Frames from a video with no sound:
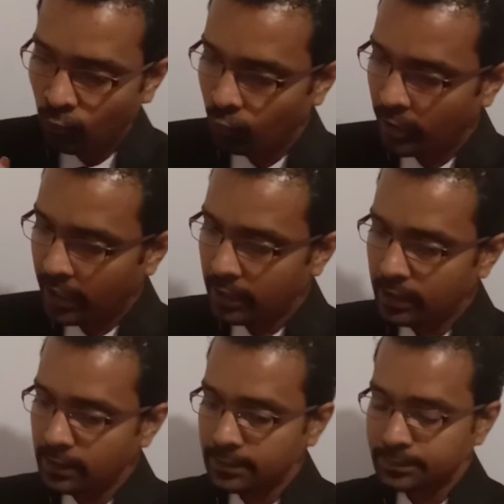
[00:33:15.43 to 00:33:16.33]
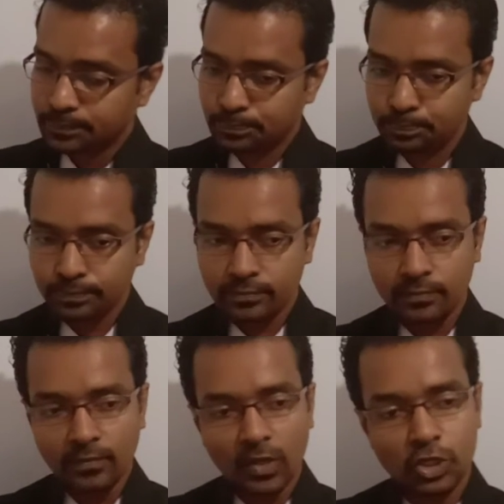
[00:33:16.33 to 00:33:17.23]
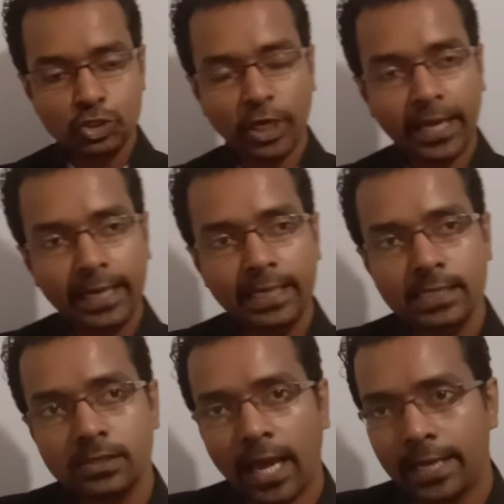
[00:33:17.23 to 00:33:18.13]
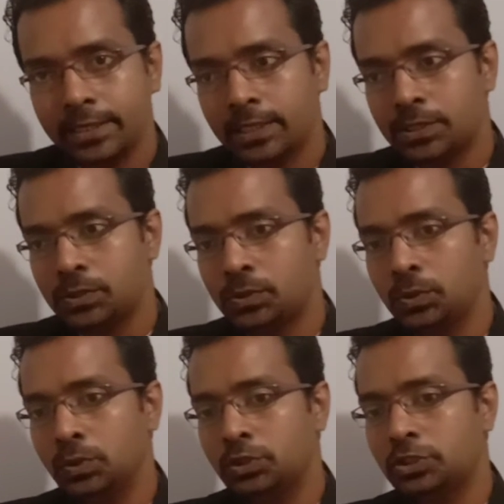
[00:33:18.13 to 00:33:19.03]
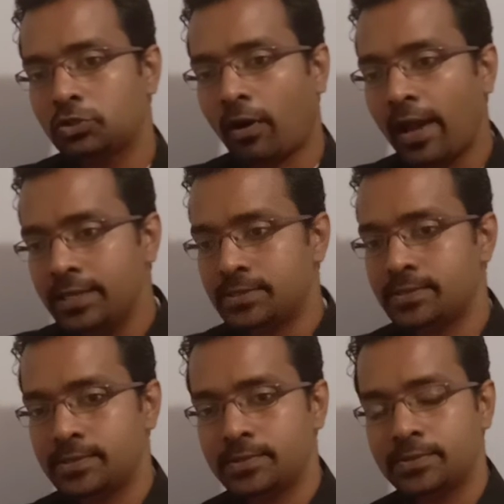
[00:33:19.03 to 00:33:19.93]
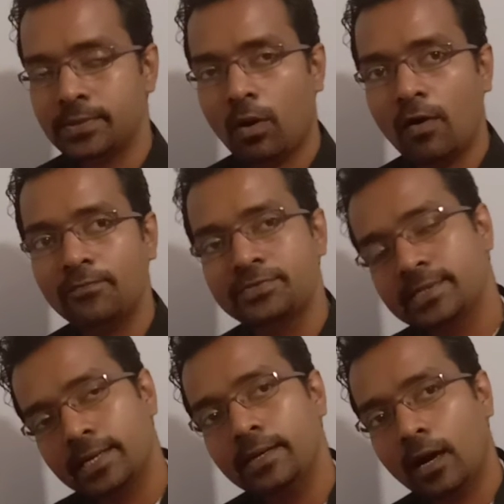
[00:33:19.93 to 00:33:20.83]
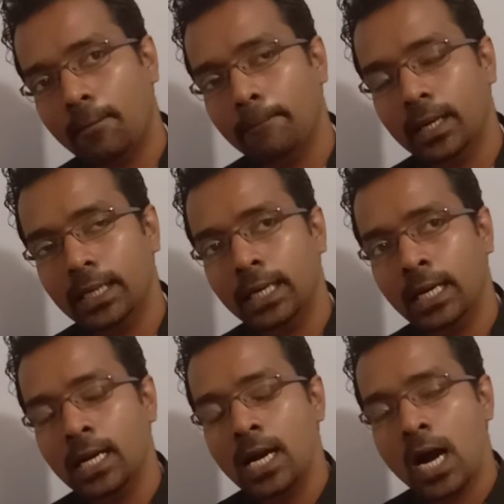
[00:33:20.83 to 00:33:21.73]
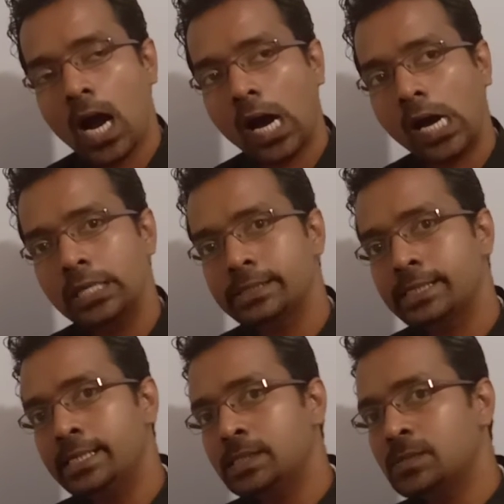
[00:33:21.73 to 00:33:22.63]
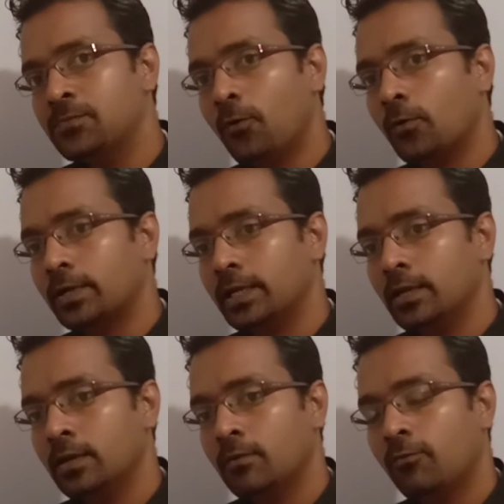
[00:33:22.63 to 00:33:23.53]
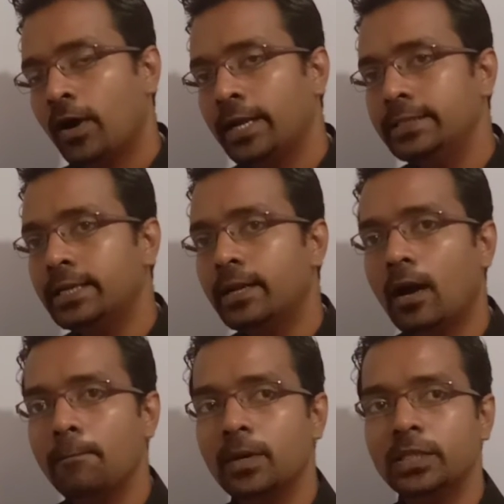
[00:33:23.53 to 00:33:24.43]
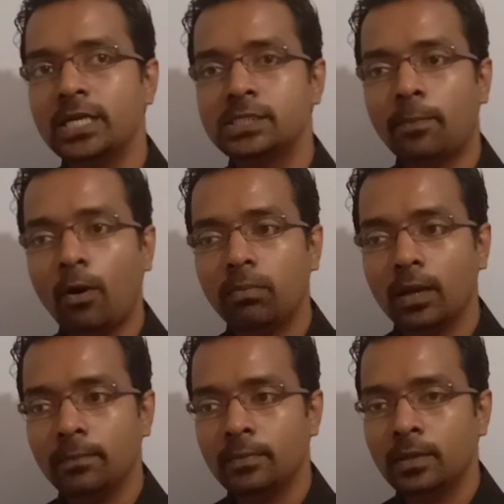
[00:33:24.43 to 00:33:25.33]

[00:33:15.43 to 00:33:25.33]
When 10 is added to thrice of certain number, answer is 40. Find the number. That's a problem.